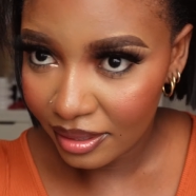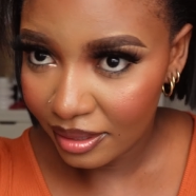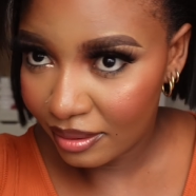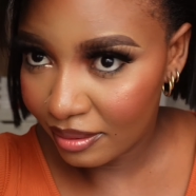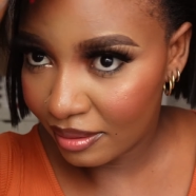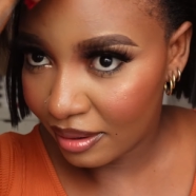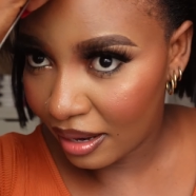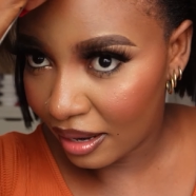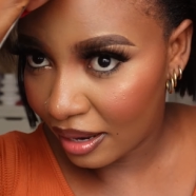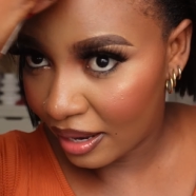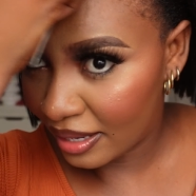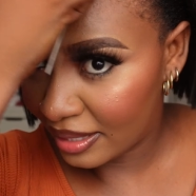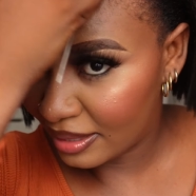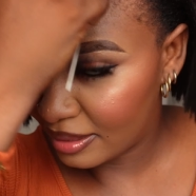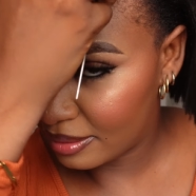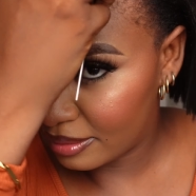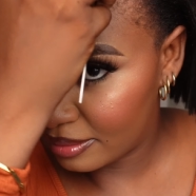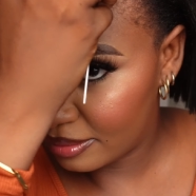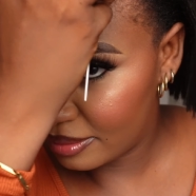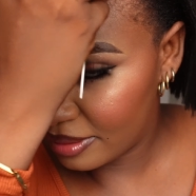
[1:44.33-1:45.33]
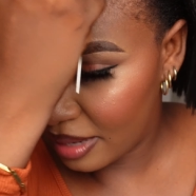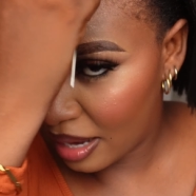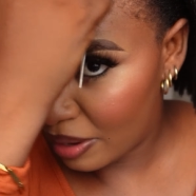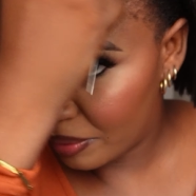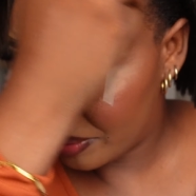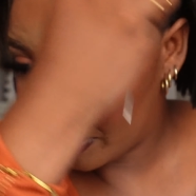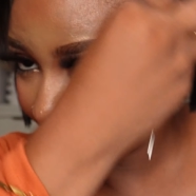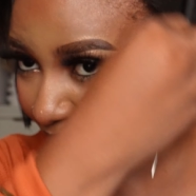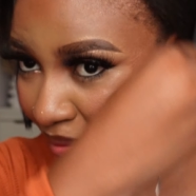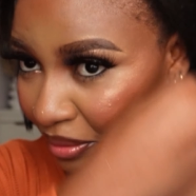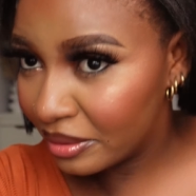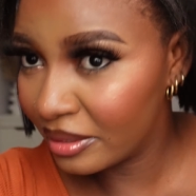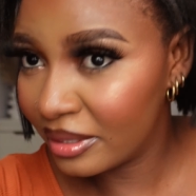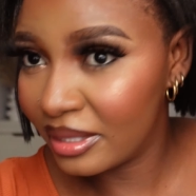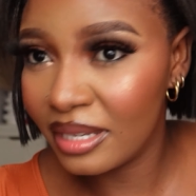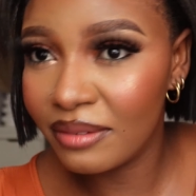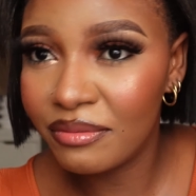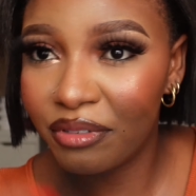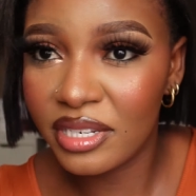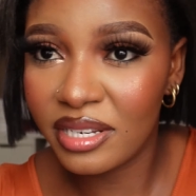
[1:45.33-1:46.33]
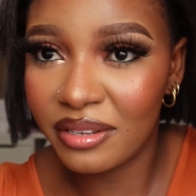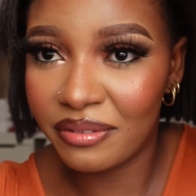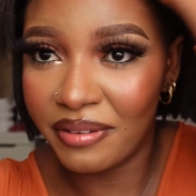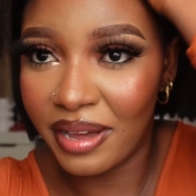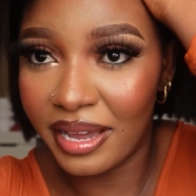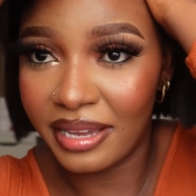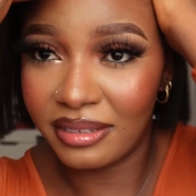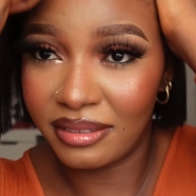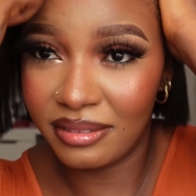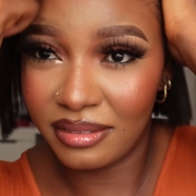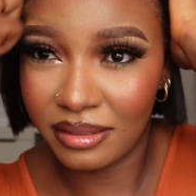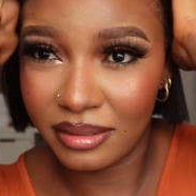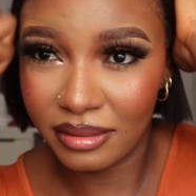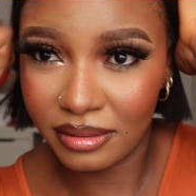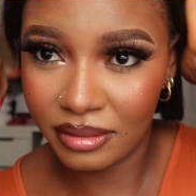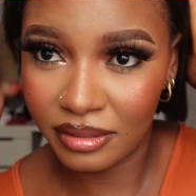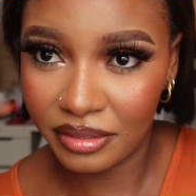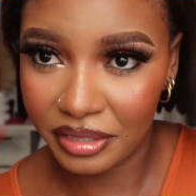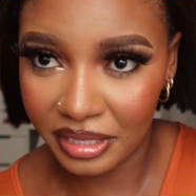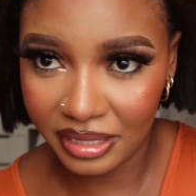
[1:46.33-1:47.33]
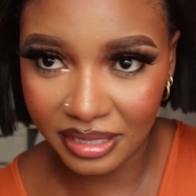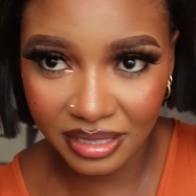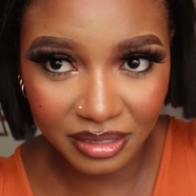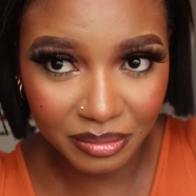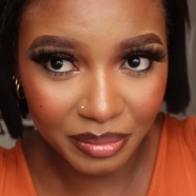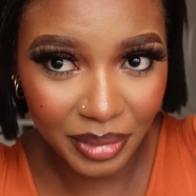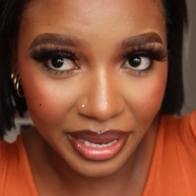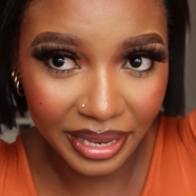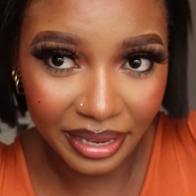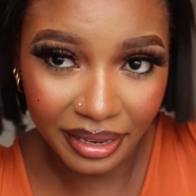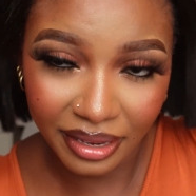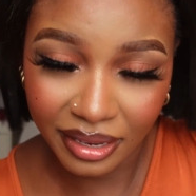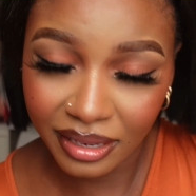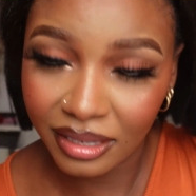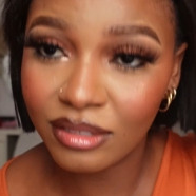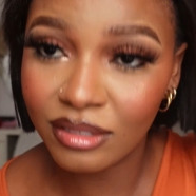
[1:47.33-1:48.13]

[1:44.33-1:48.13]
look at how, look, how it looks even if I straighten my hair